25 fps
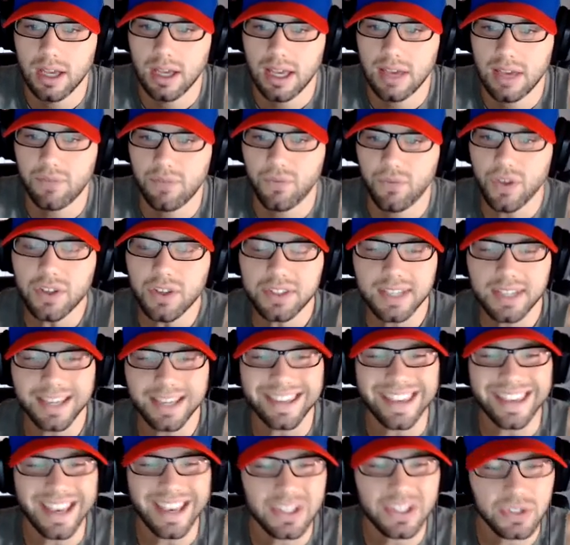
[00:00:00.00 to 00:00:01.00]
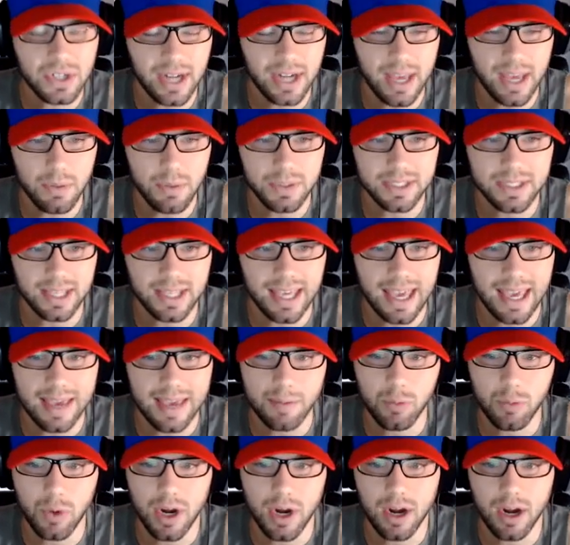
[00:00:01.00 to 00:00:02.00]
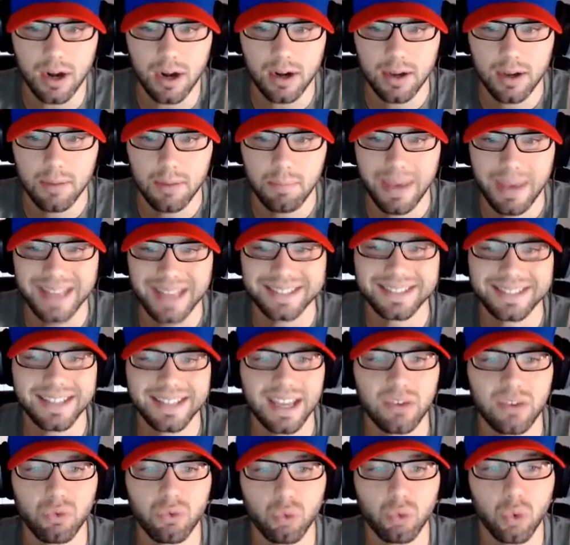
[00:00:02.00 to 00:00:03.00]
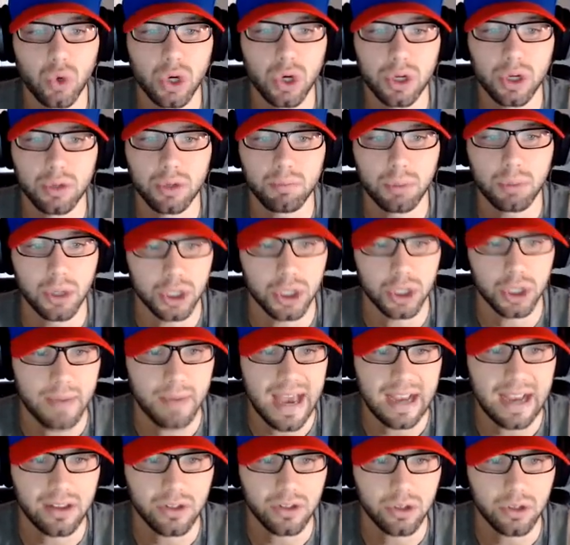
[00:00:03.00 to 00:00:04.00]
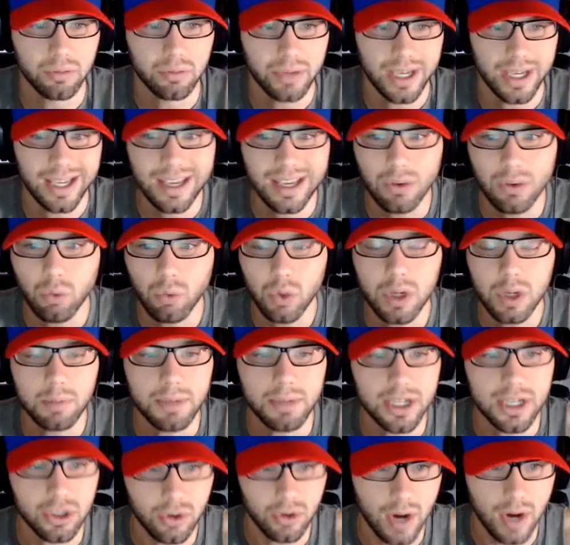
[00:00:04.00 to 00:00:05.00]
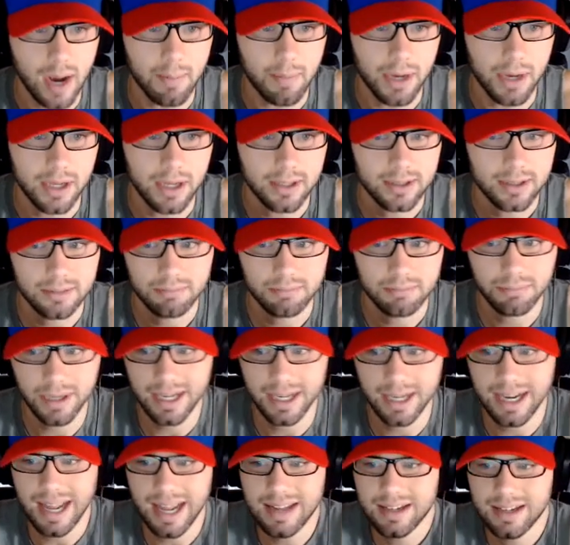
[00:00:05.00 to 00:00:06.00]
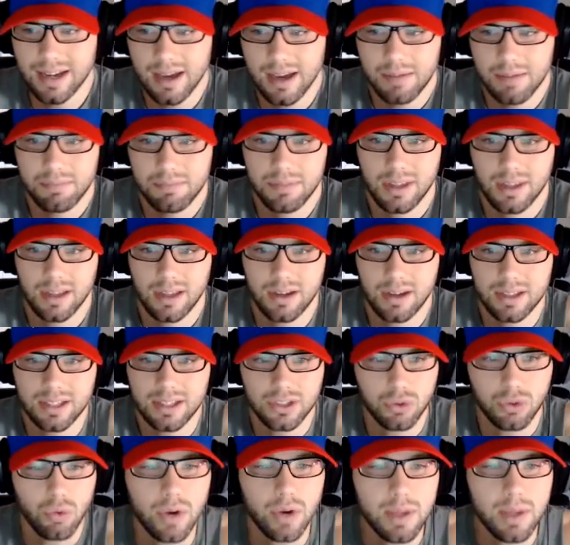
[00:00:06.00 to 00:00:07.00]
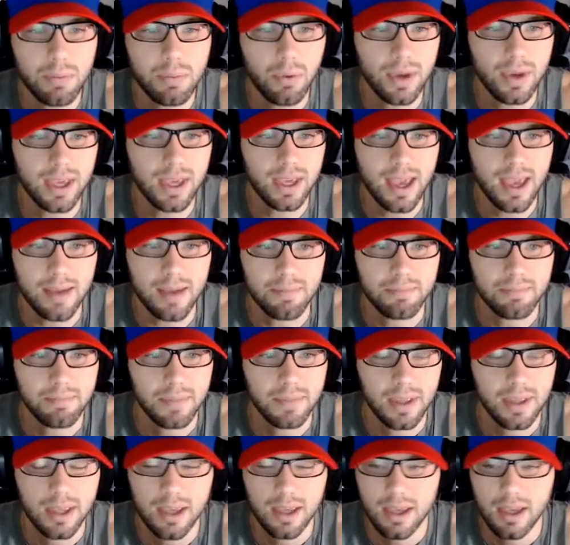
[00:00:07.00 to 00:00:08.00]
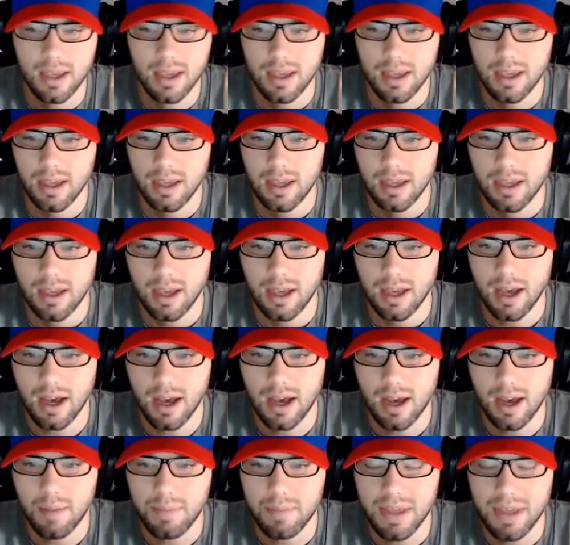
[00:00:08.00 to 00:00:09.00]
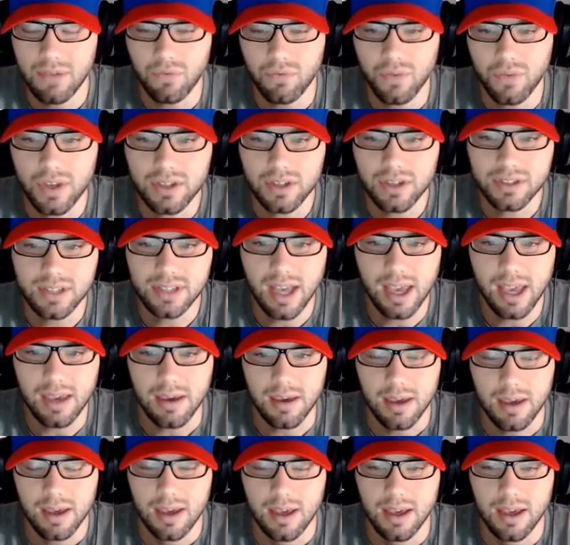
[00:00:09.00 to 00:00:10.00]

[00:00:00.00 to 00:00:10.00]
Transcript: it feels like yesterday was a game where Penn State would push back a little bit. It would be drama, but it ended up, it's a 20-point game. It feels like